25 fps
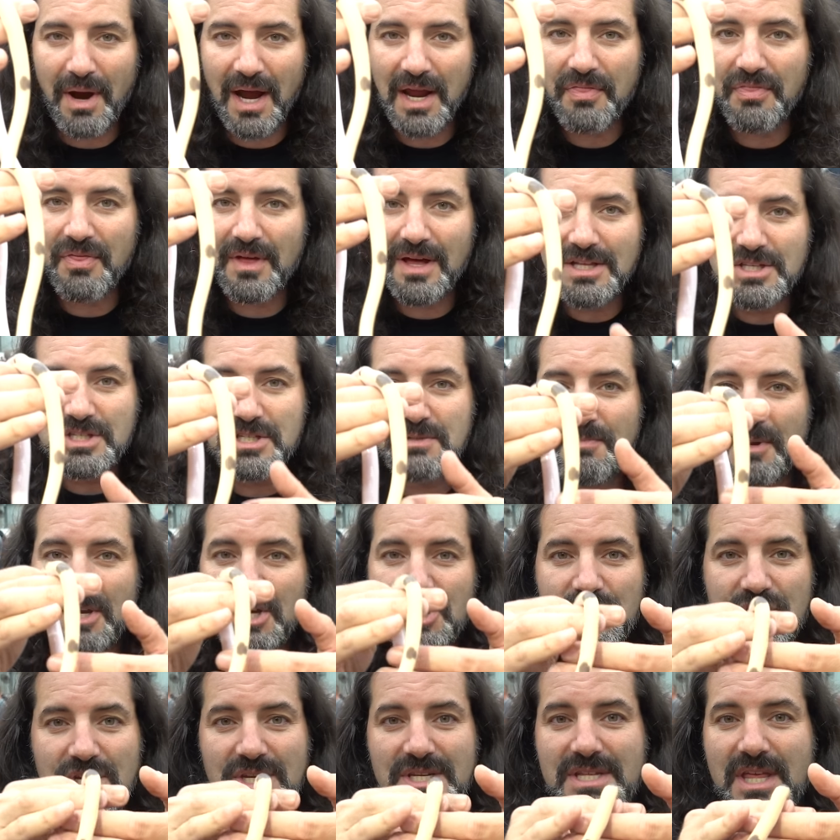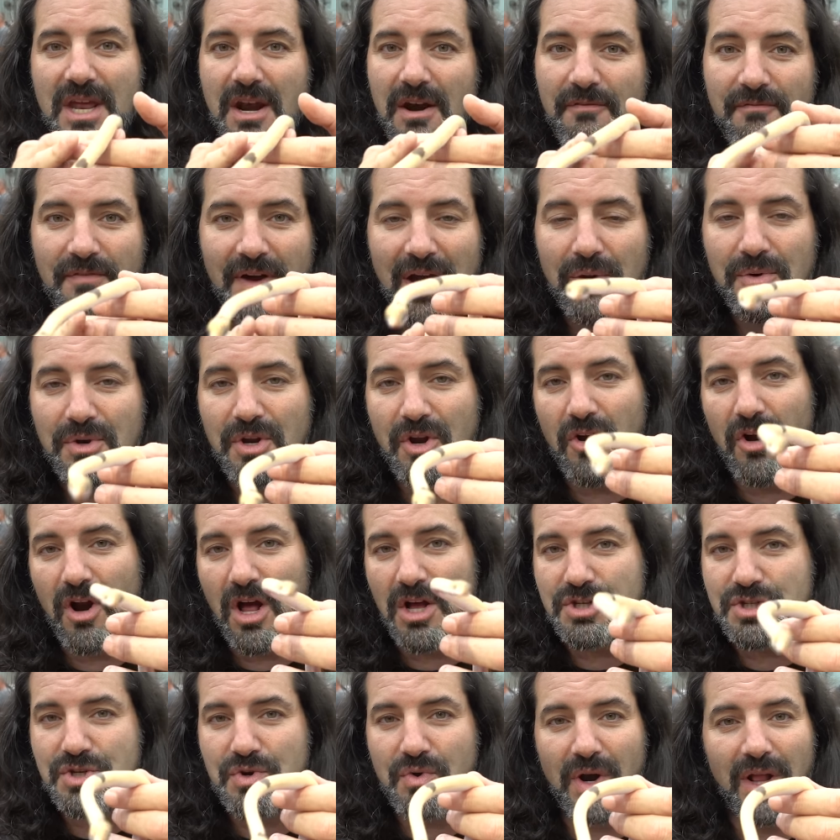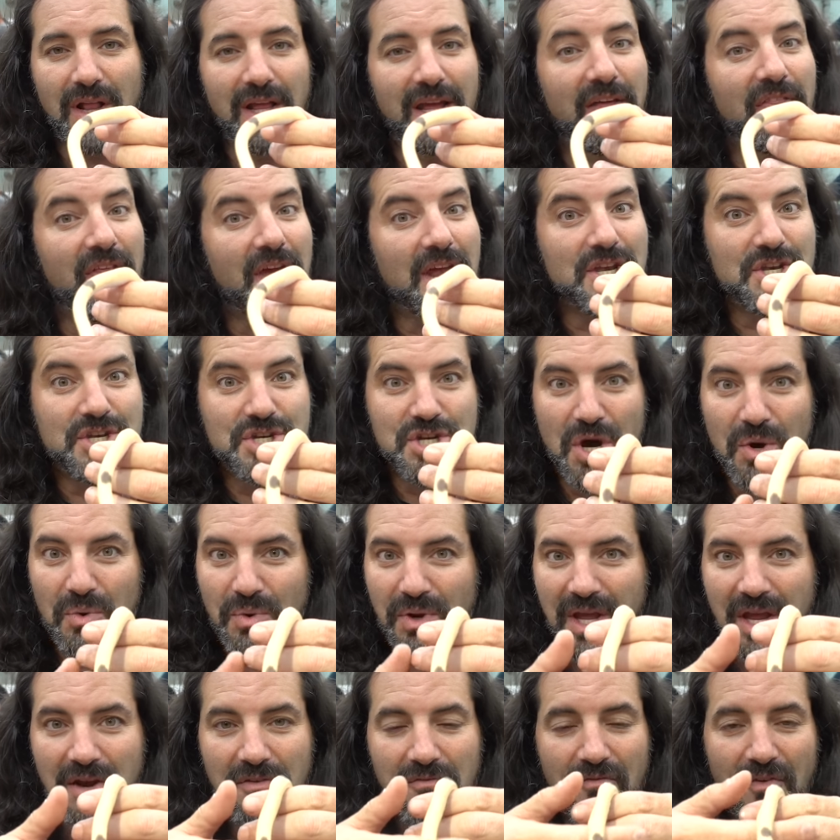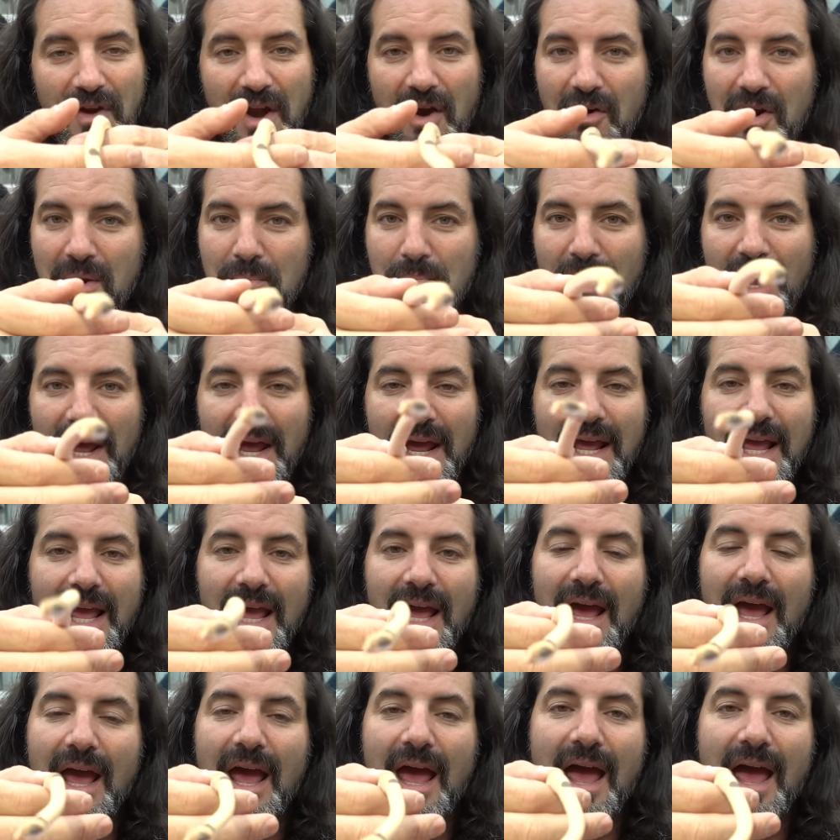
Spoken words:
python species that are found here in Australia. They don't get very big.